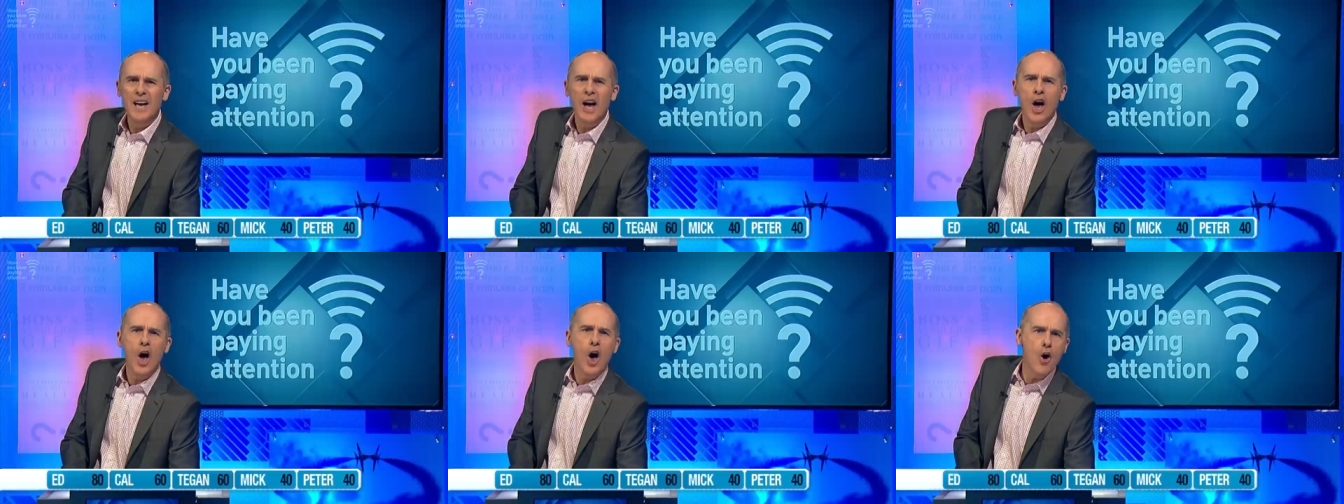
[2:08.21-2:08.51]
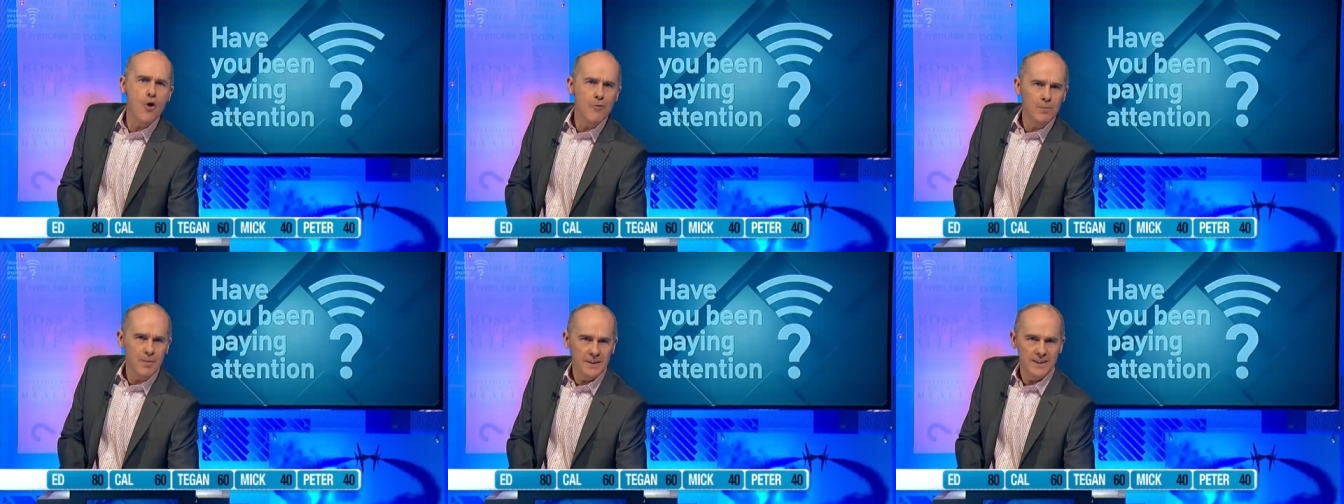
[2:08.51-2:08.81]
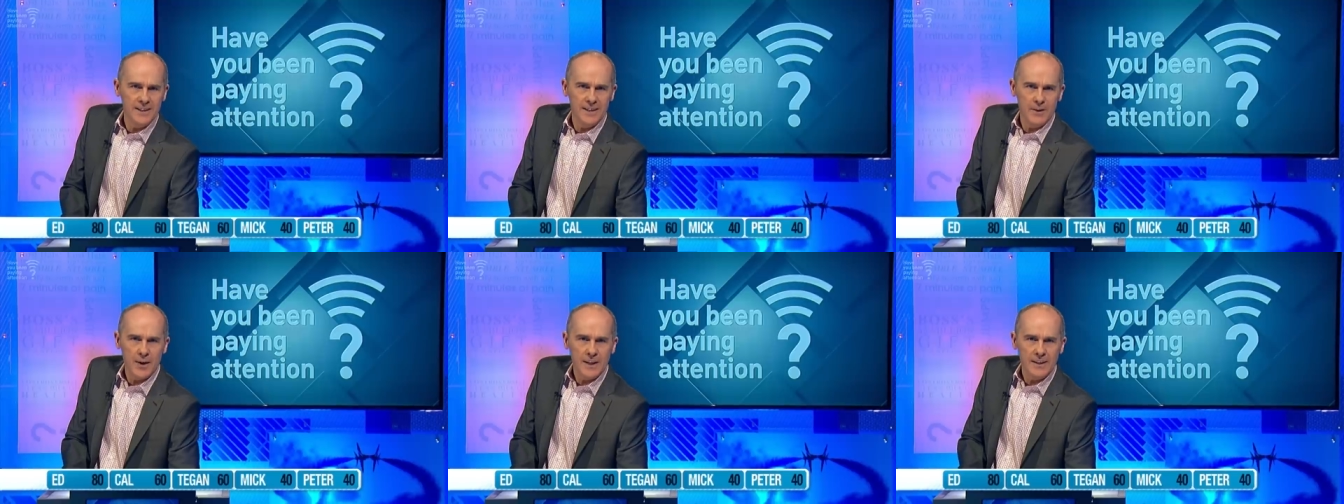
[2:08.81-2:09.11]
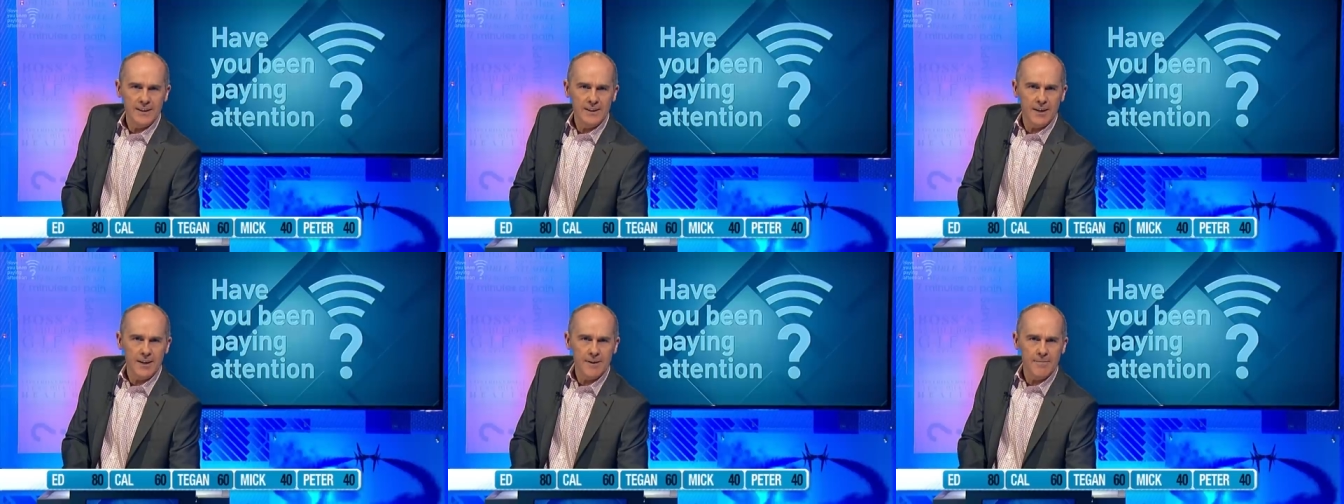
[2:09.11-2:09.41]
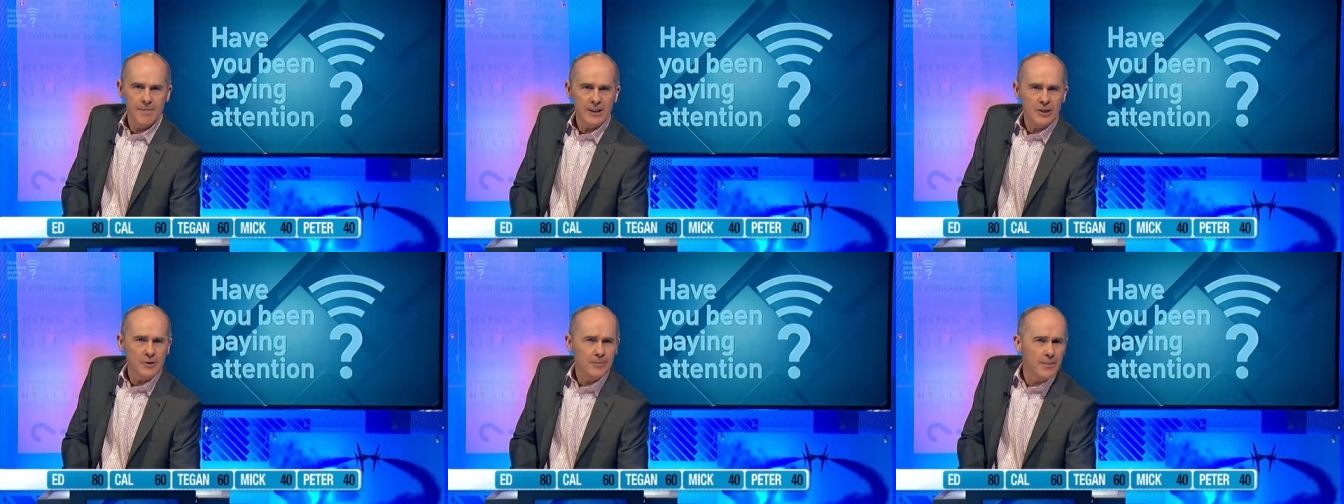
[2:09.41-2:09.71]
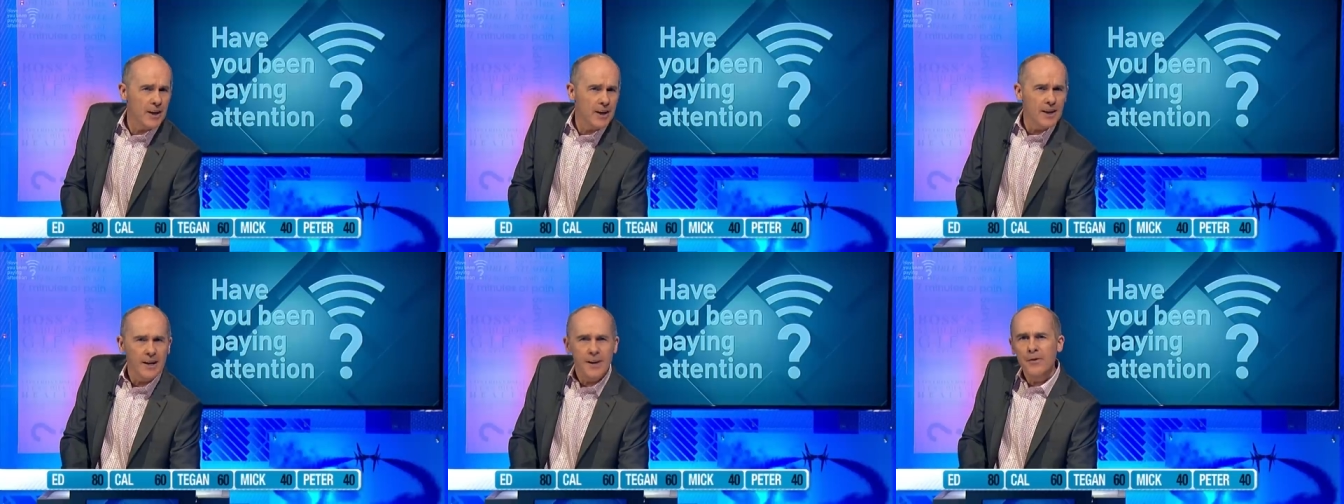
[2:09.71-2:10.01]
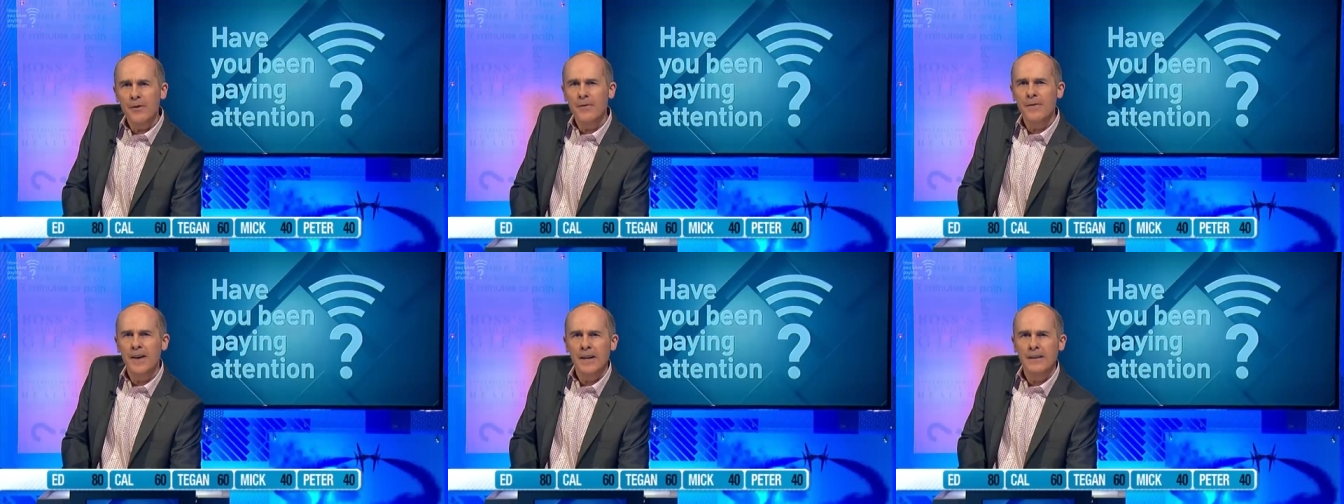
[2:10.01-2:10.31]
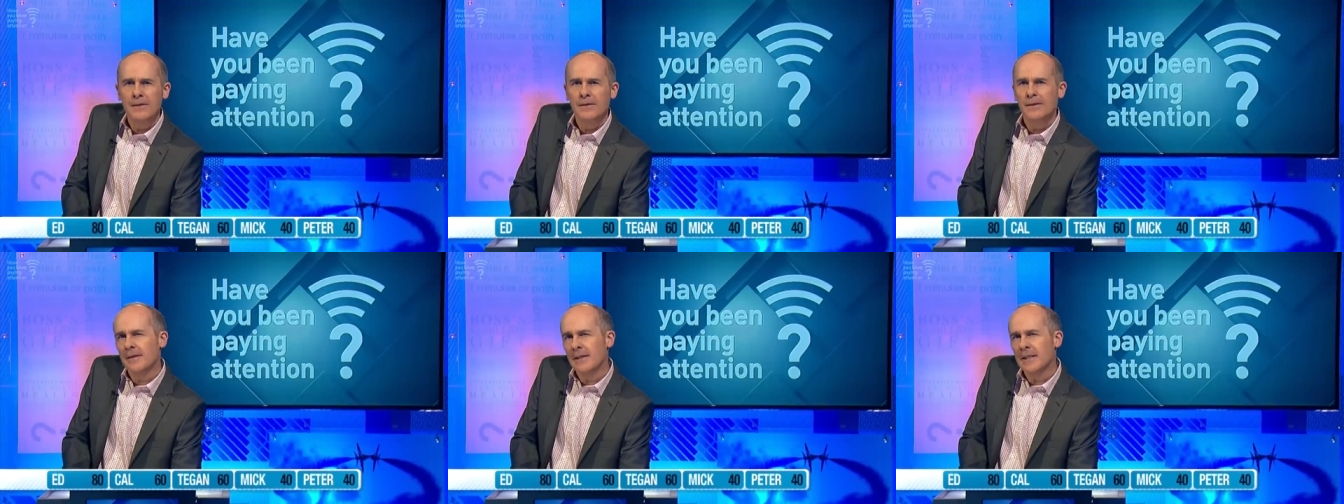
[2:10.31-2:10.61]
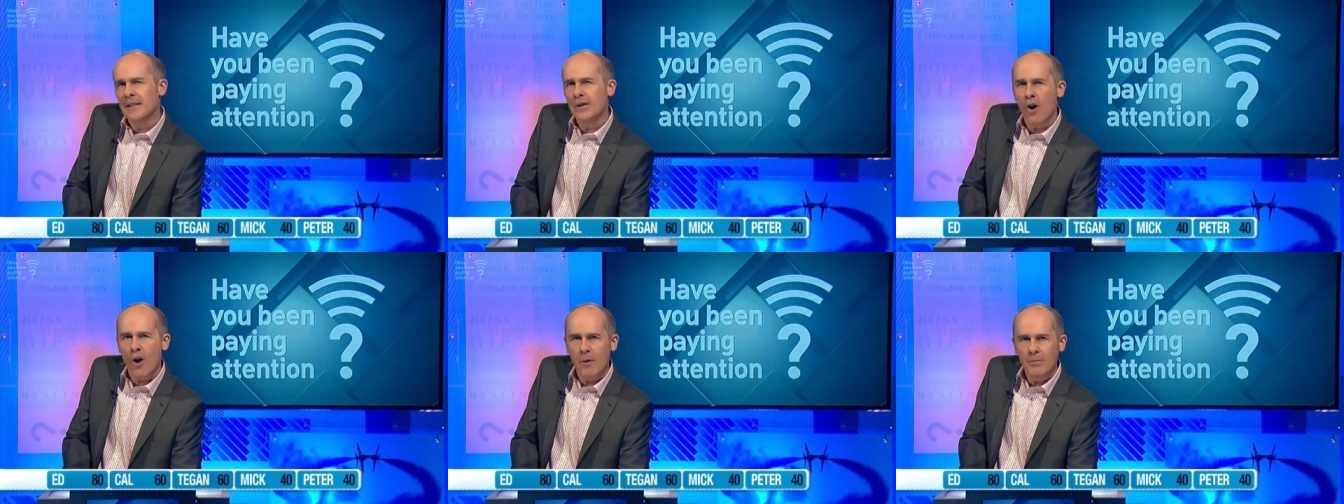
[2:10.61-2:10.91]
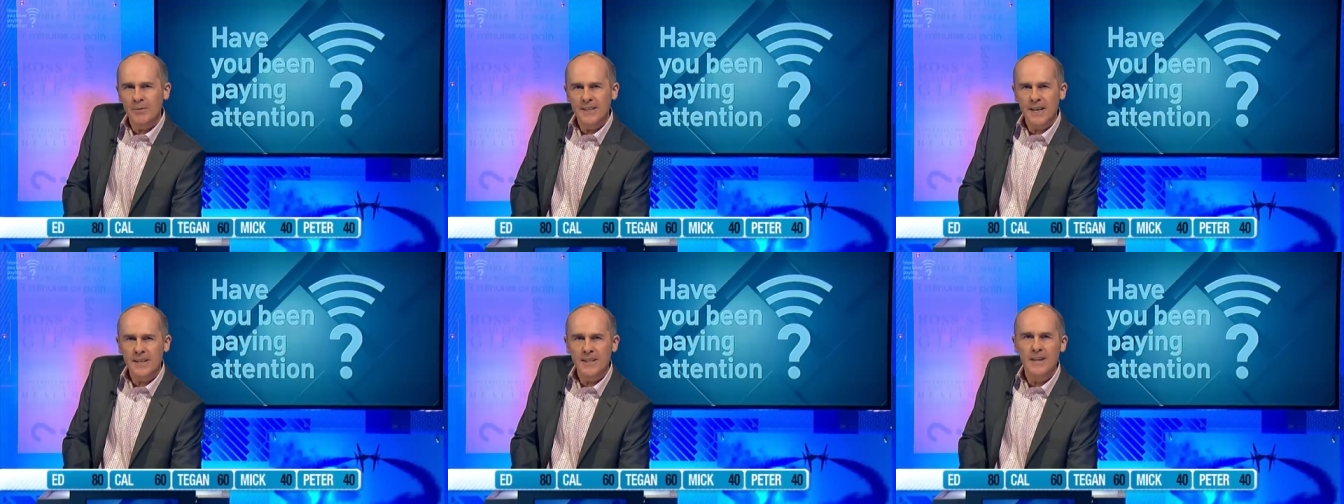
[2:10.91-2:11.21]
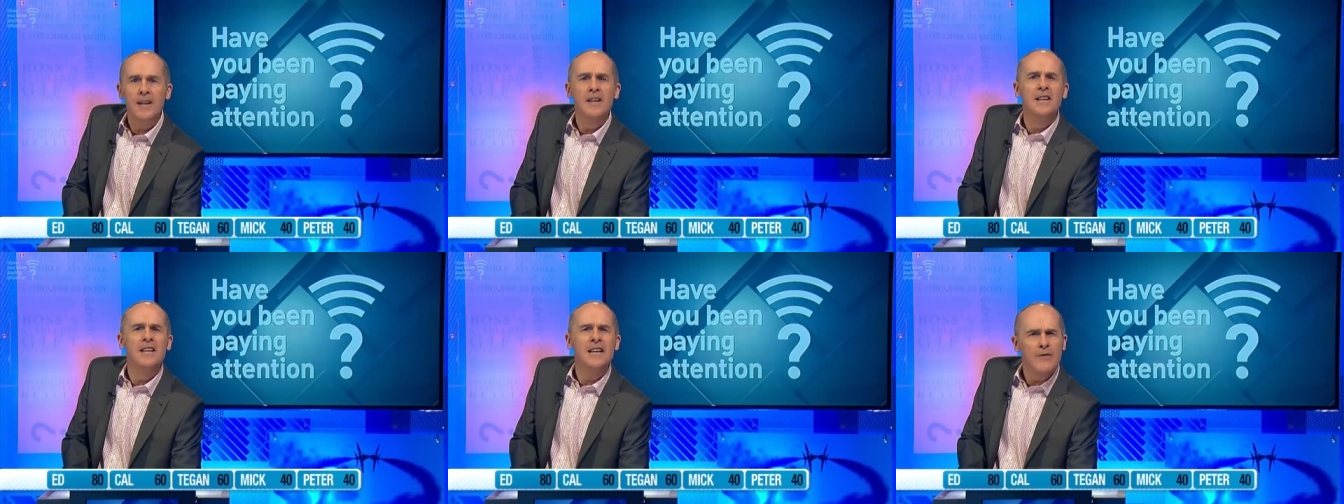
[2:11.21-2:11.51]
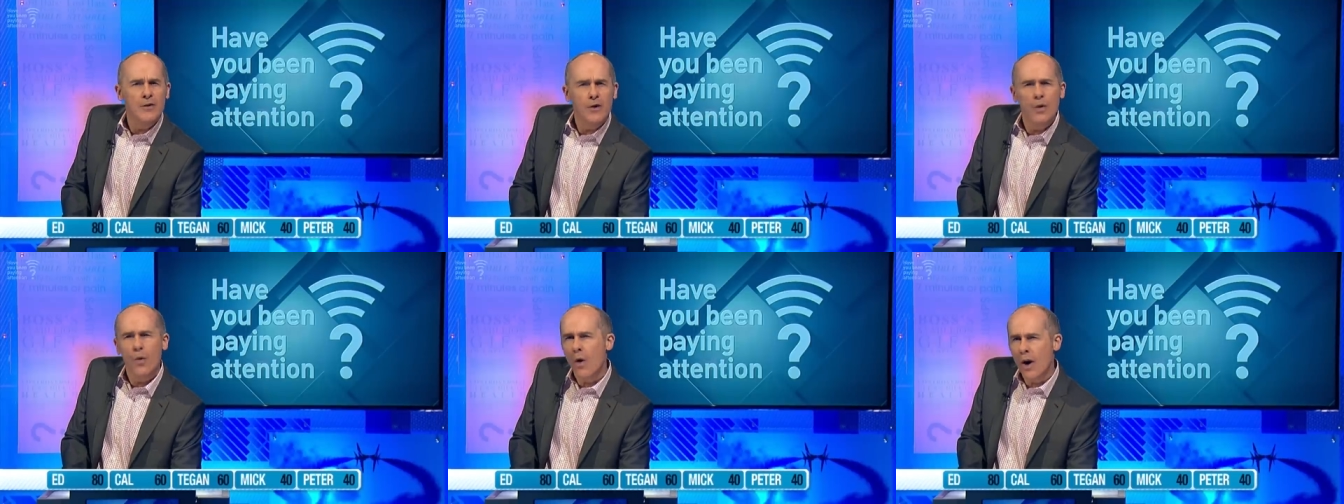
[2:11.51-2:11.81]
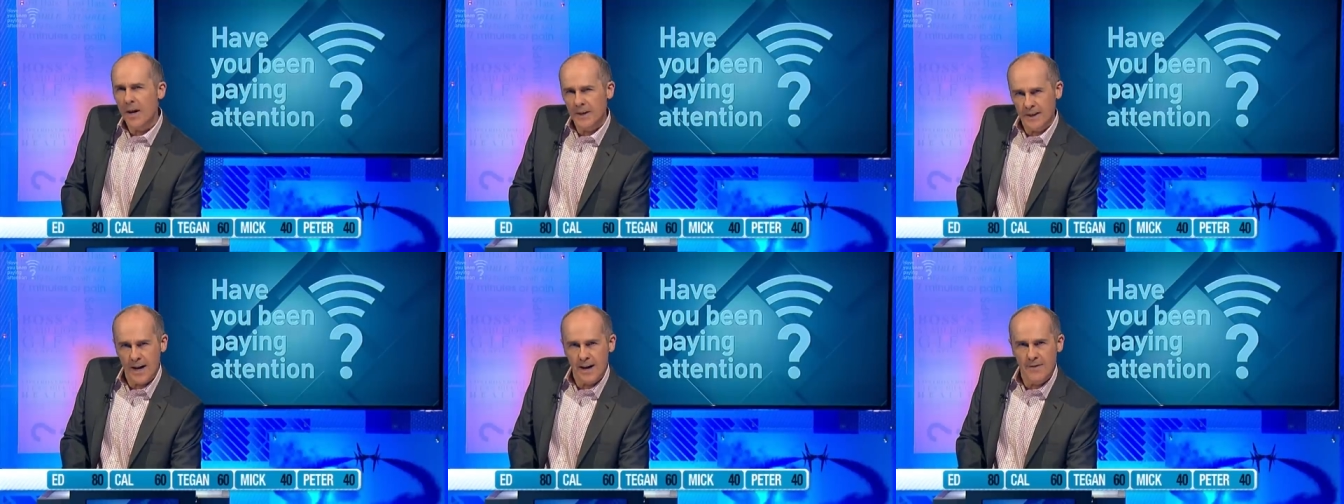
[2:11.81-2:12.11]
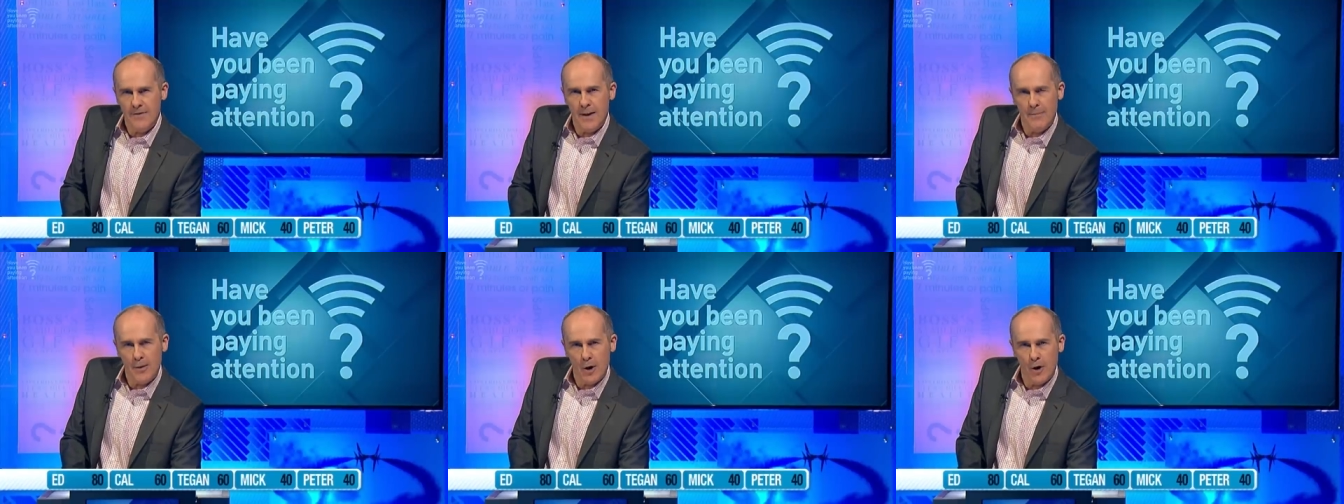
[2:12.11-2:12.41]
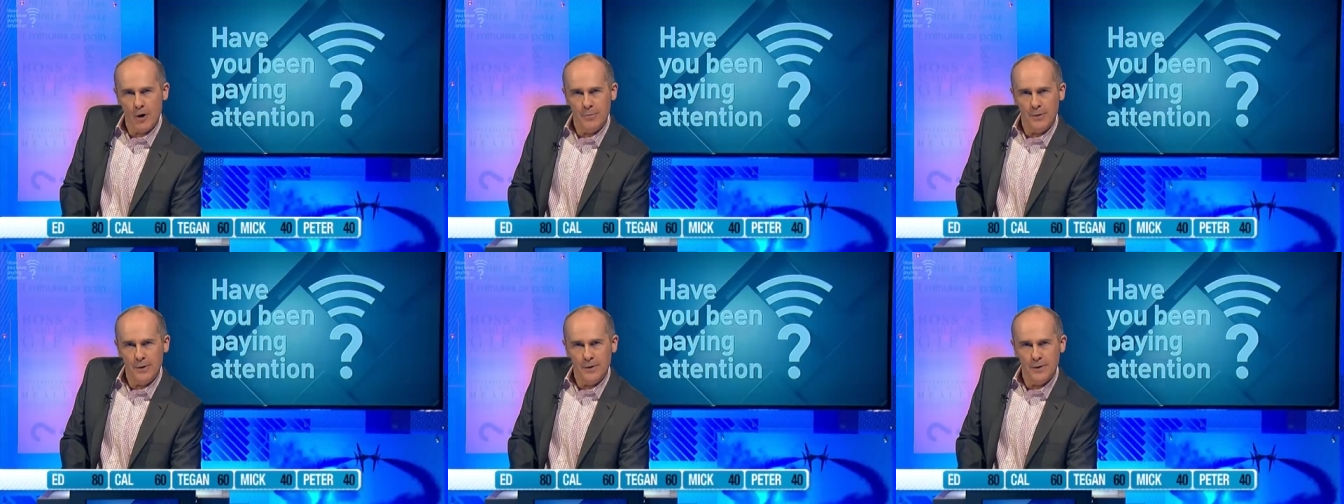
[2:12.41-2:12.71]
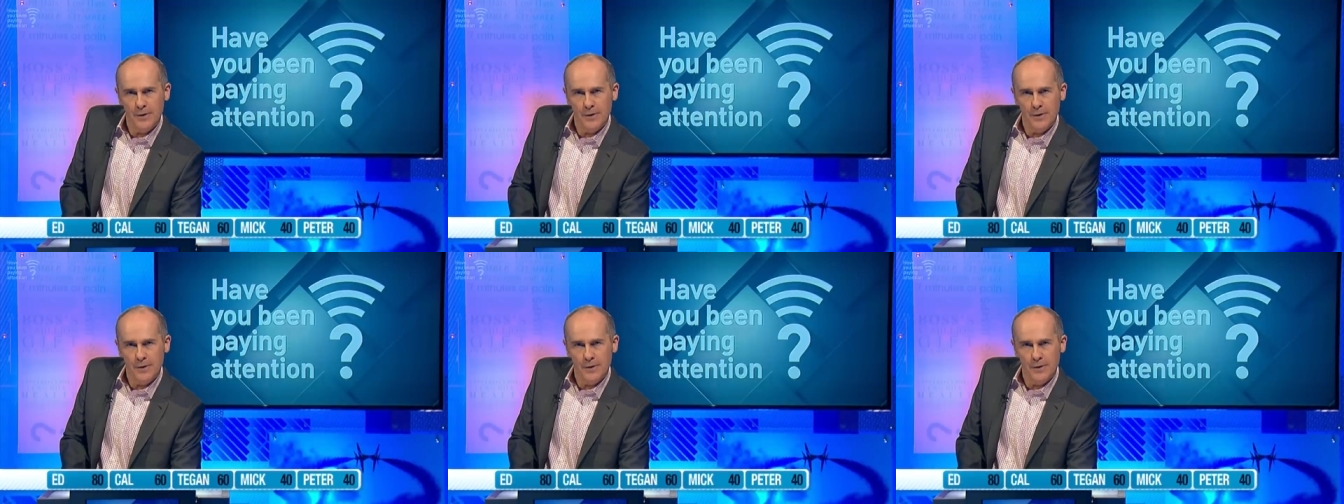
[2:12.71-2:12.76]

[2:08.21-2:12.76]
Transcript: a hopelessly one-sided match, but I love the fact that the commentator never quite gave up hope.